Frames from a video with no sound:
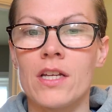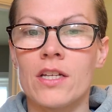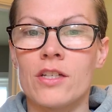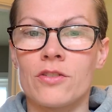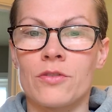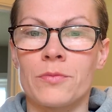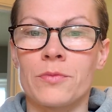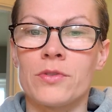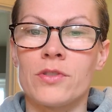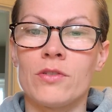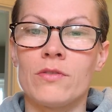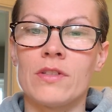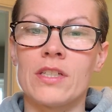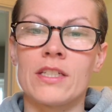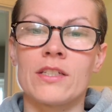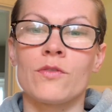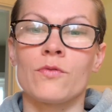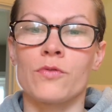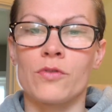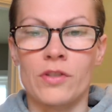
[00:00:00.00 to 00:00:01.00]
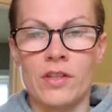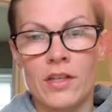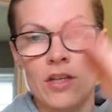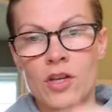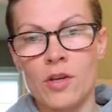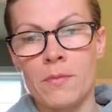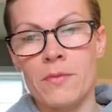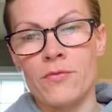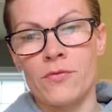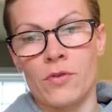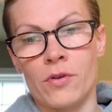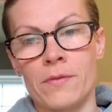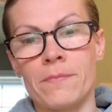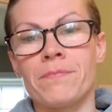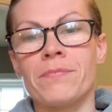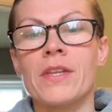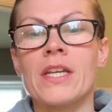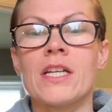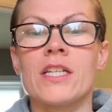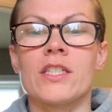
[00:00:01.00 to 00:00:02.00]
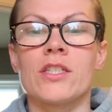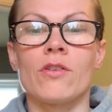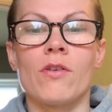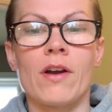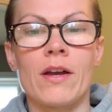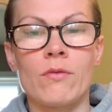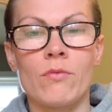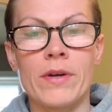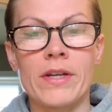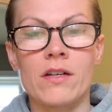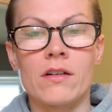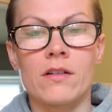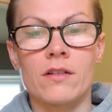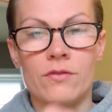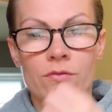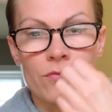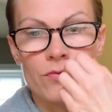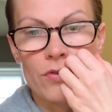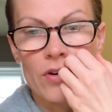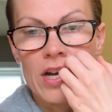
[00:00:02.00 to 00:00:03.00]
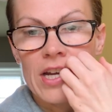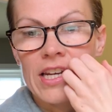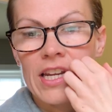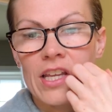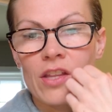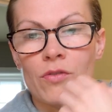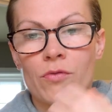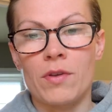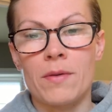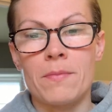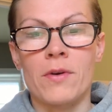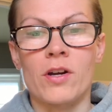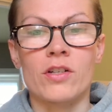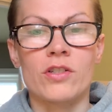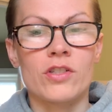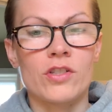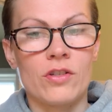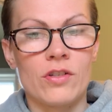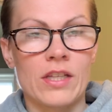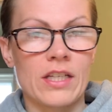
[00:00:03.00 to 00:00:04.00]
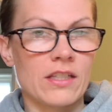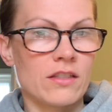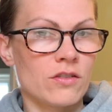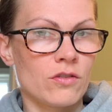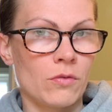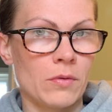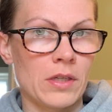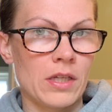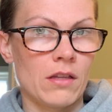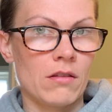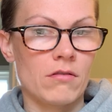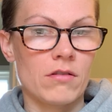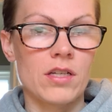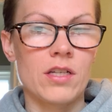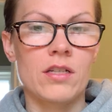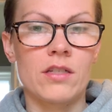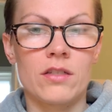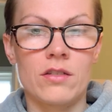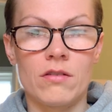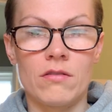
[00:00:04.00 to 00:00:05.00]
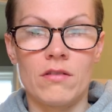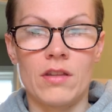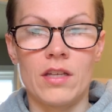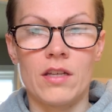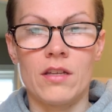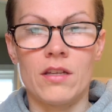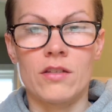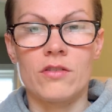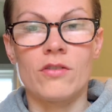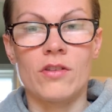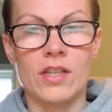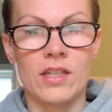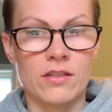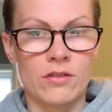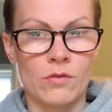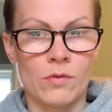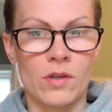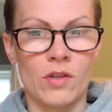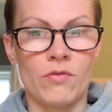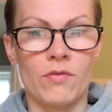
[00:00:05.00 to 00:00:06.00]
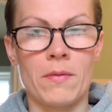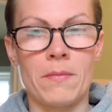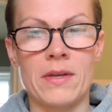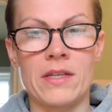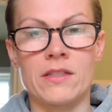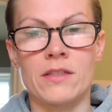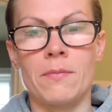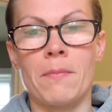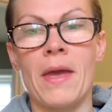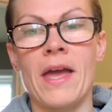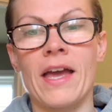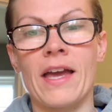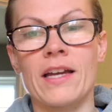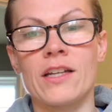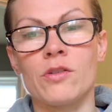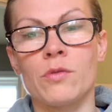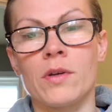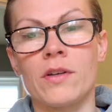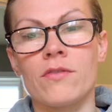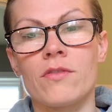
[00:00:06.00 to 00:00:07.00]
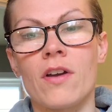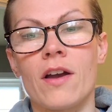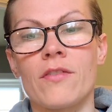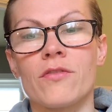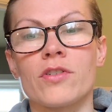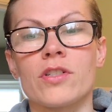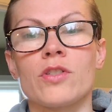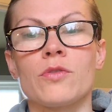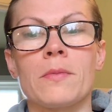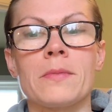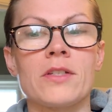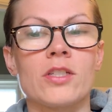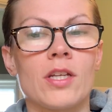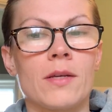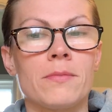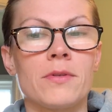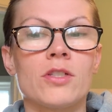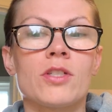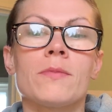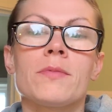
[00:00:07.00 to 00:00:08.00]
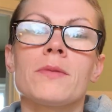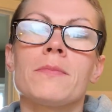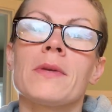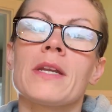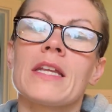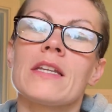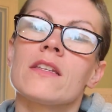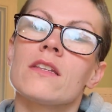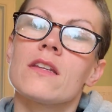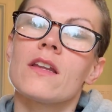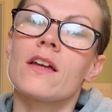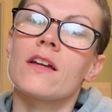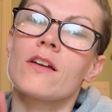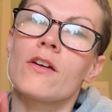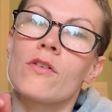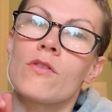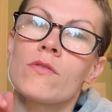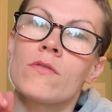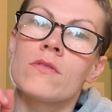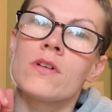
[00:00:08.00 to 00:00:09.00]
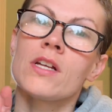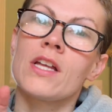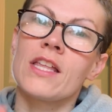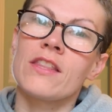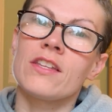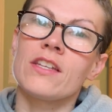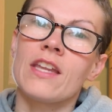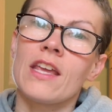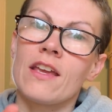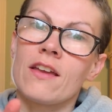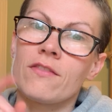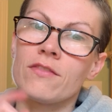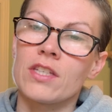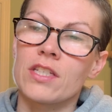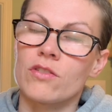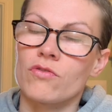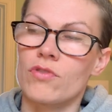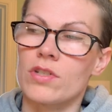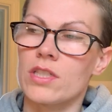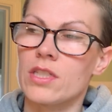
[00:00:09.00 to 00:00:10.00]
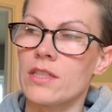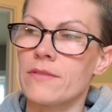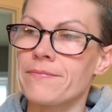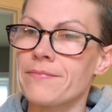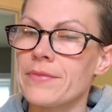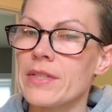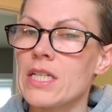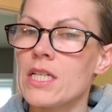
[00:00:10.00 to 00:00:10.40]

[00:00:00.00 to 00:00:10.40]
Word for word: So I'm going to do this for the year before. So I went on Friday, 3 March 2023 to the 2023 Men's Pac-12 Conference Swimming Championships, but I did not go the day of this race.